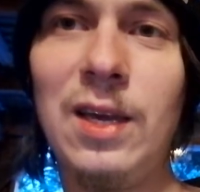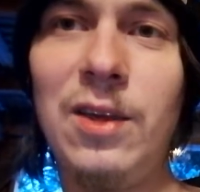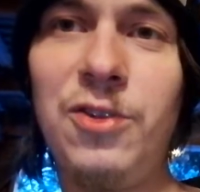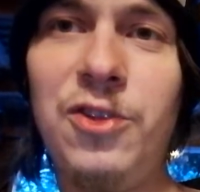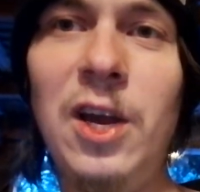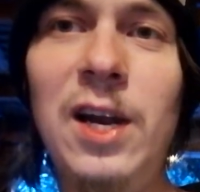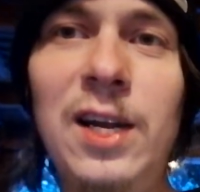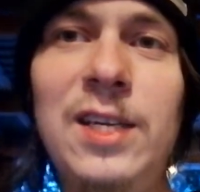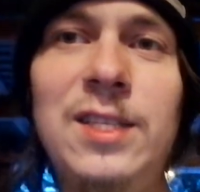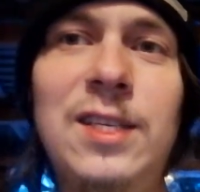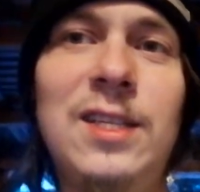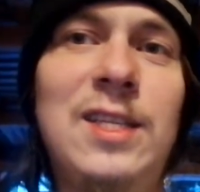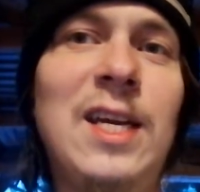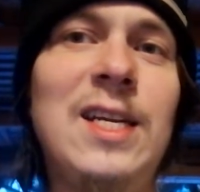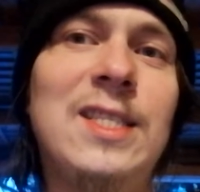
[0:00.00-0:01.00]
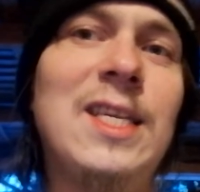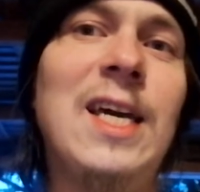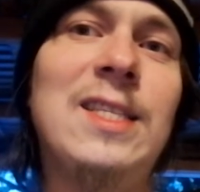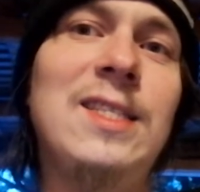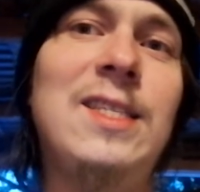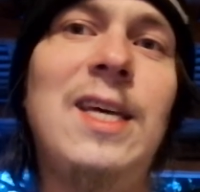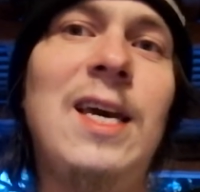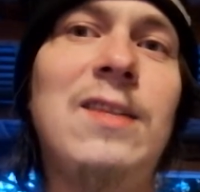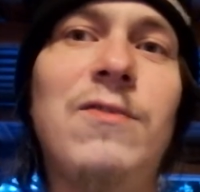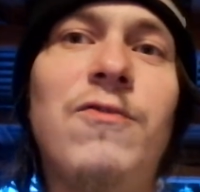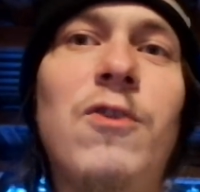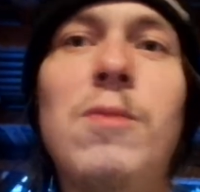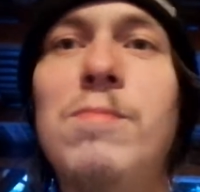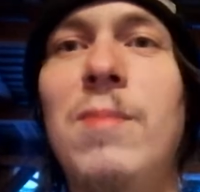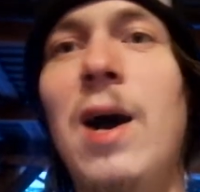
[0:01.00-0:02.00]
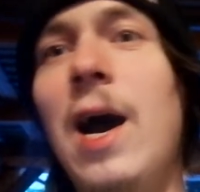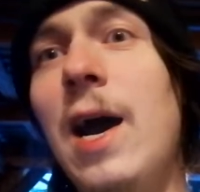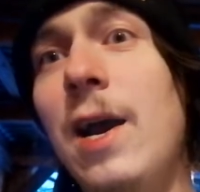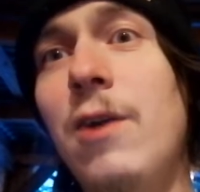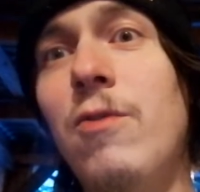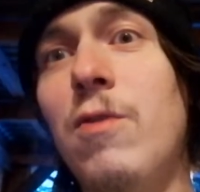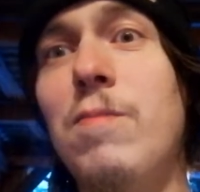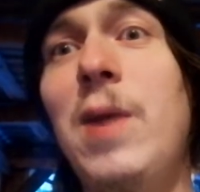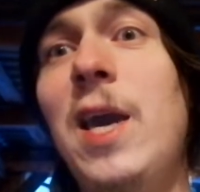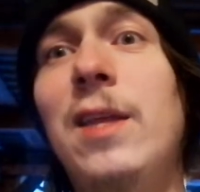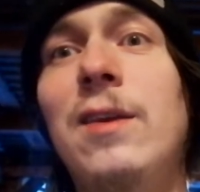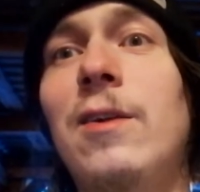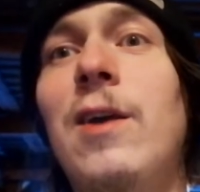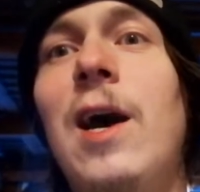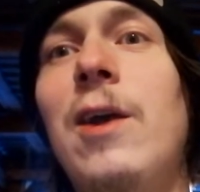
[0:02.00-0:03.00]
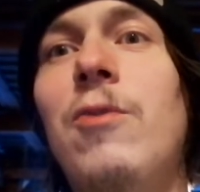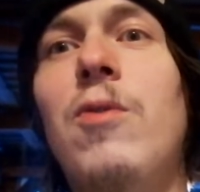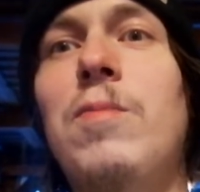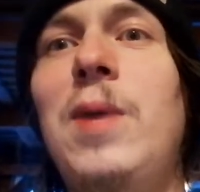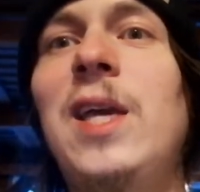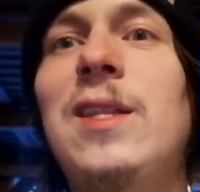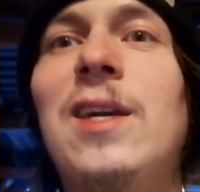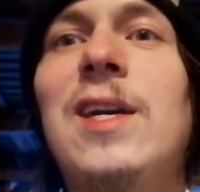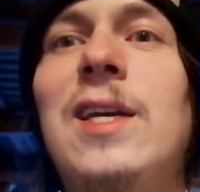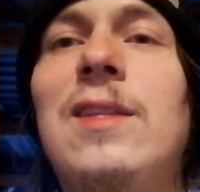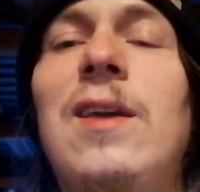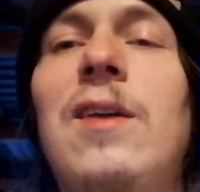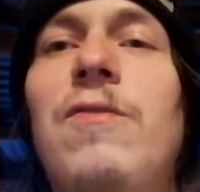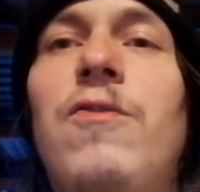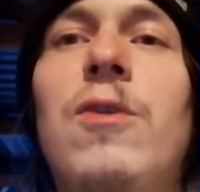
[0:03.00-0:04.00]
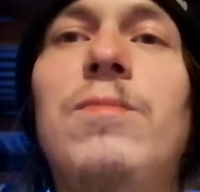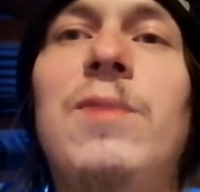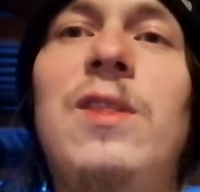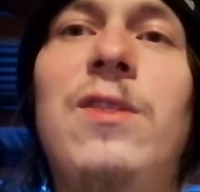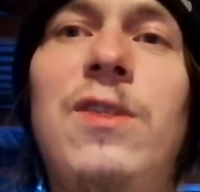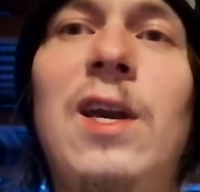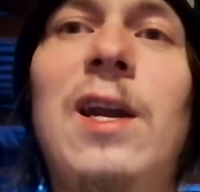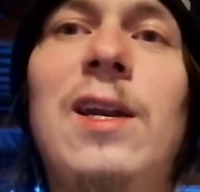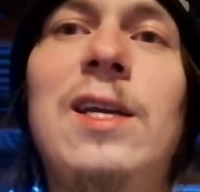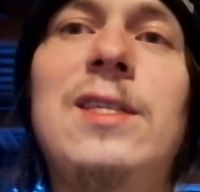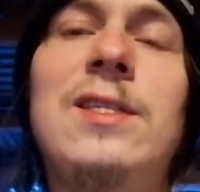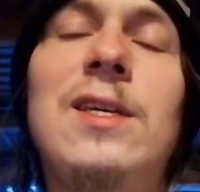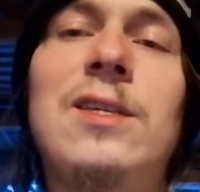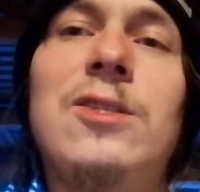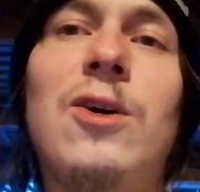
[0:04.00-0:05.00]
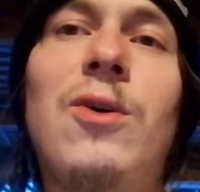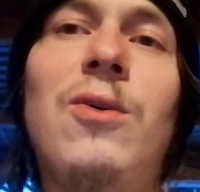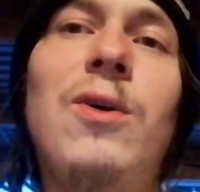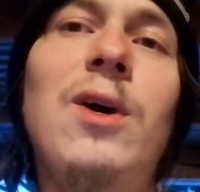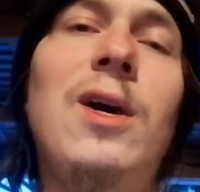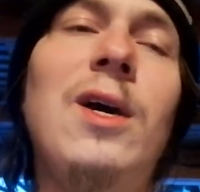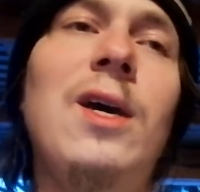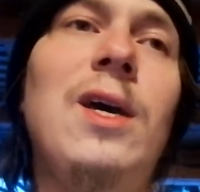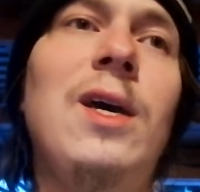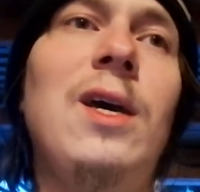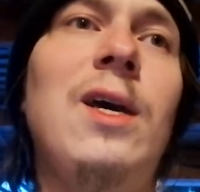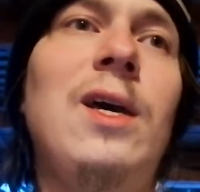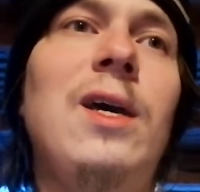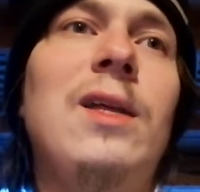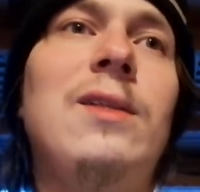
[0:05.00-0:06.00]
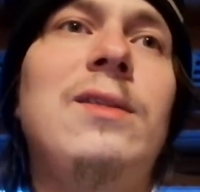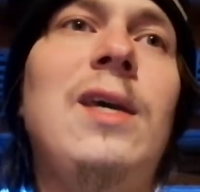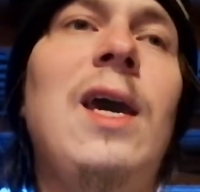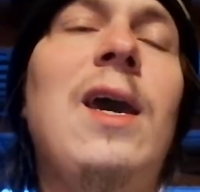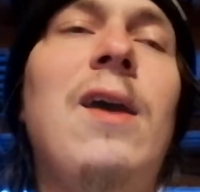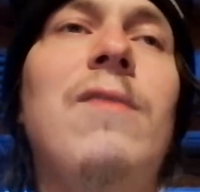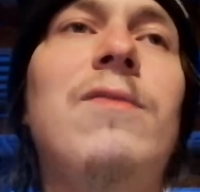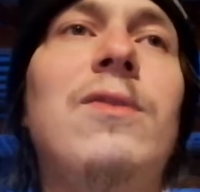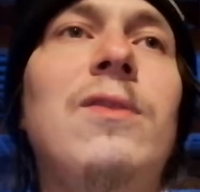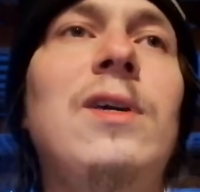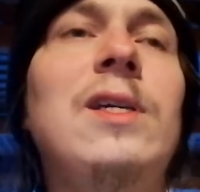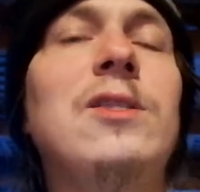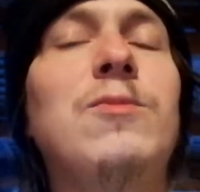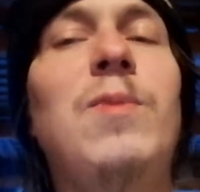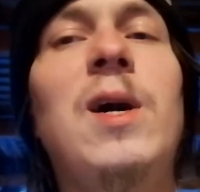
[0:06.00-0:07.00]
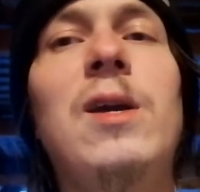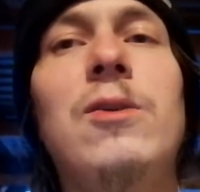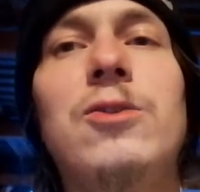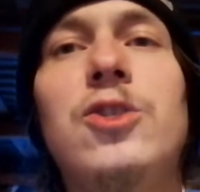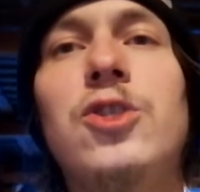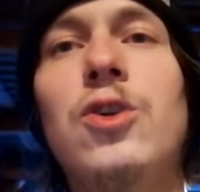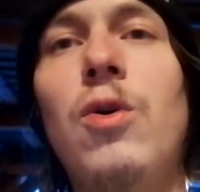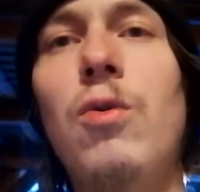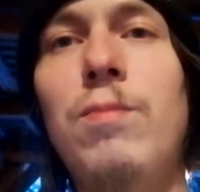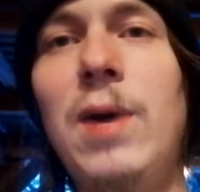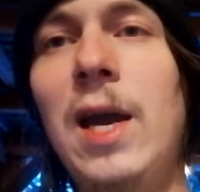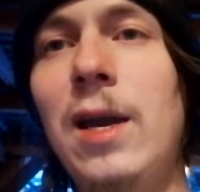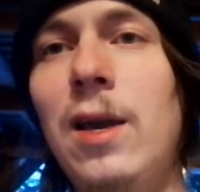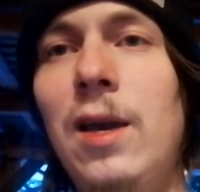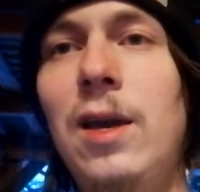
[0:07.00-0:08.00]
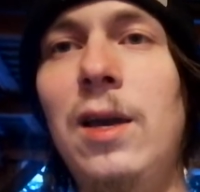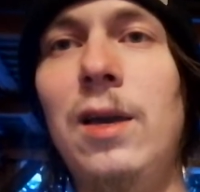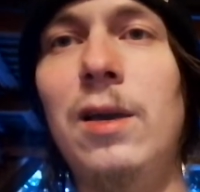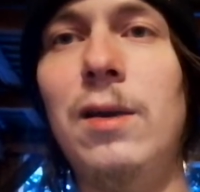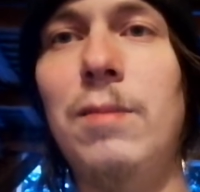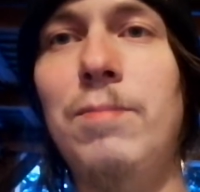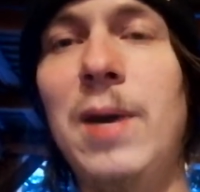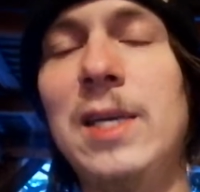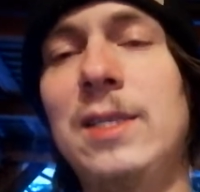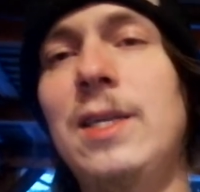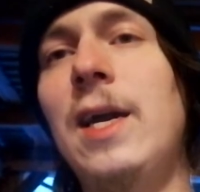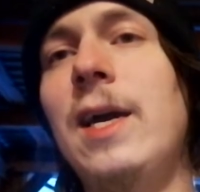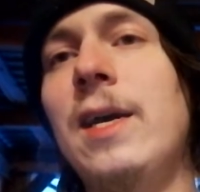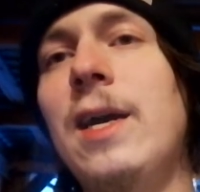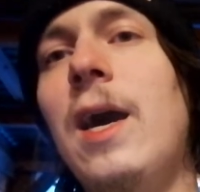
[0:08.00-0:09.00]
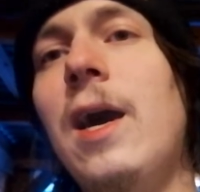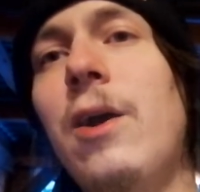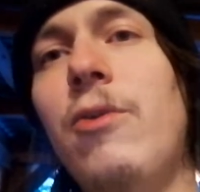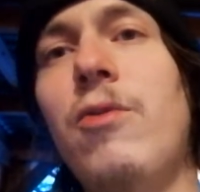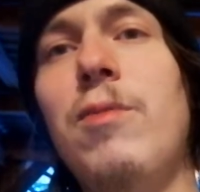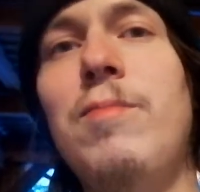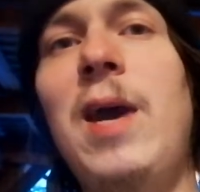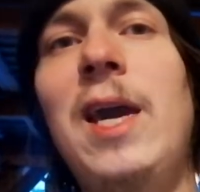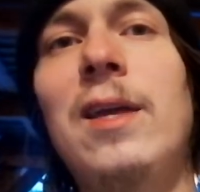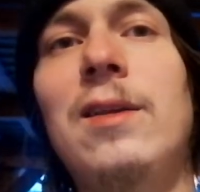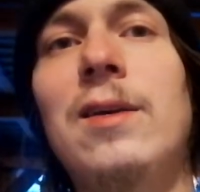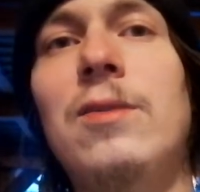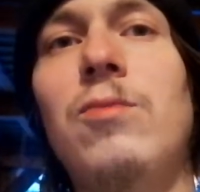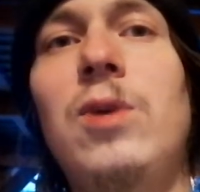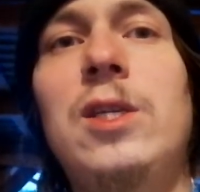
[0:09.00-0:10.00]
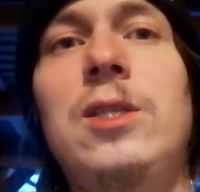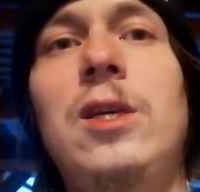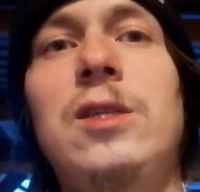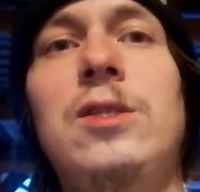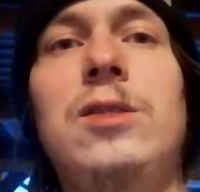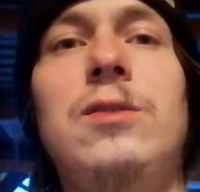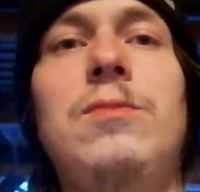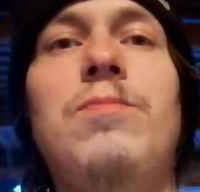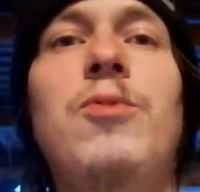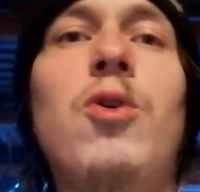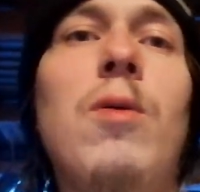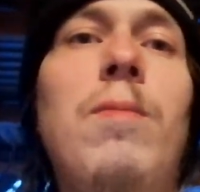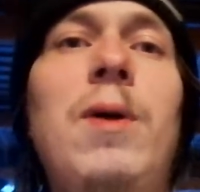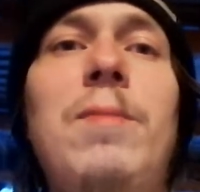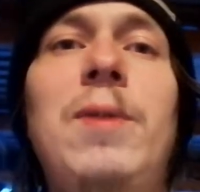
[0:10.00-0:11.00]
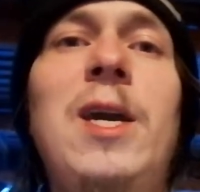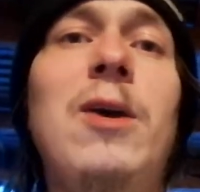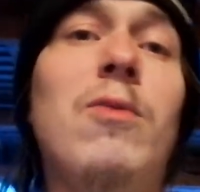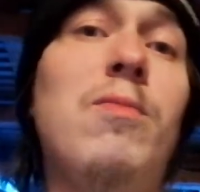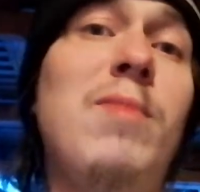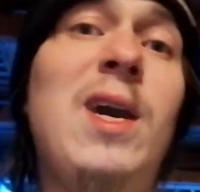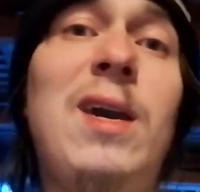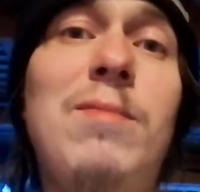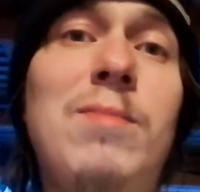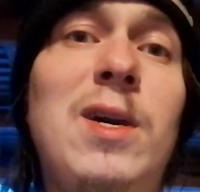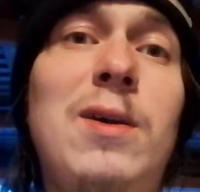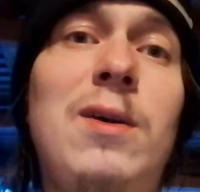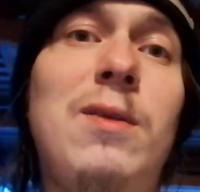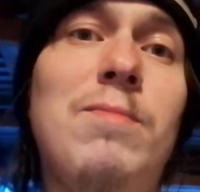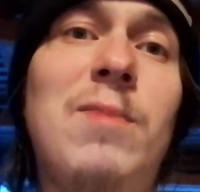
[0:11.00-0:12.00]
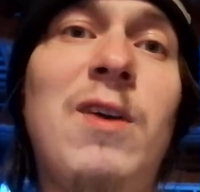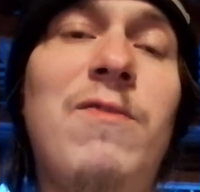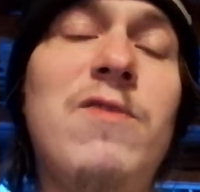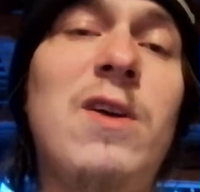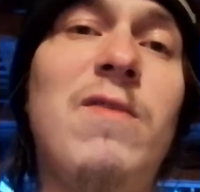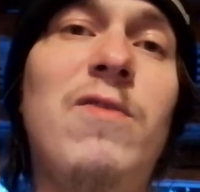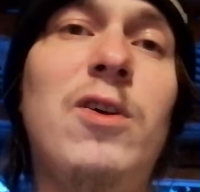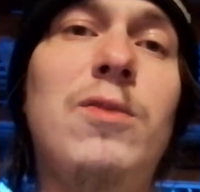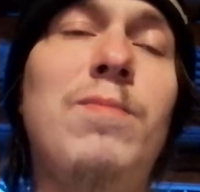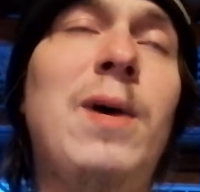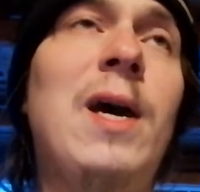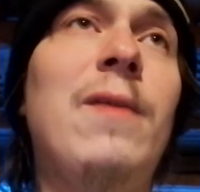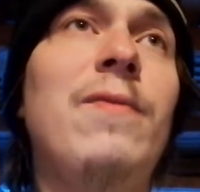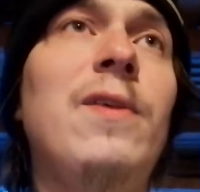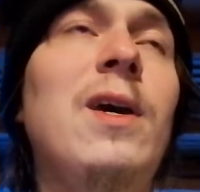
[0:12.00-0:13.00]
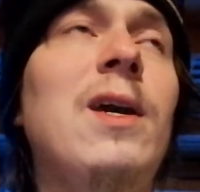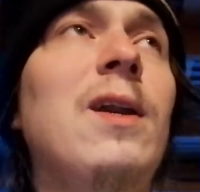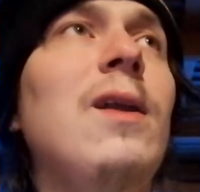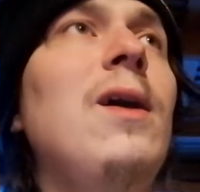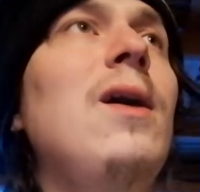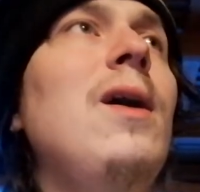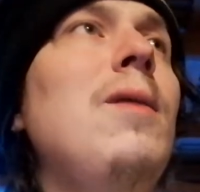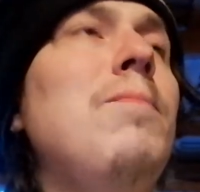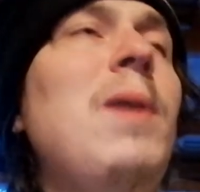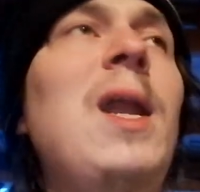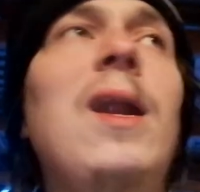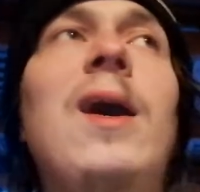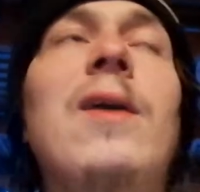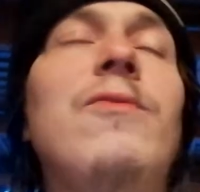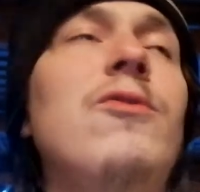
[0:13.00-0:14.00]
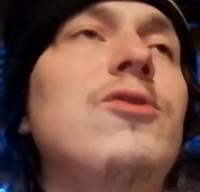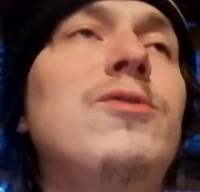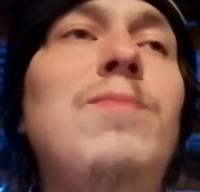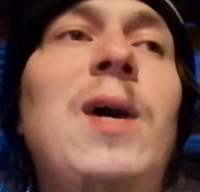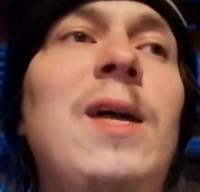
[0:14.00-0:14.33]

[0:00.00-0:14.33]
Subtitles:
Thin Lizzy didn't get that from Iron Maiden. Iron Maiden got that from Thin Lizzy. So they have inspired so many bands like Iron Maiden, which is probably or maybe my favorite band, and many other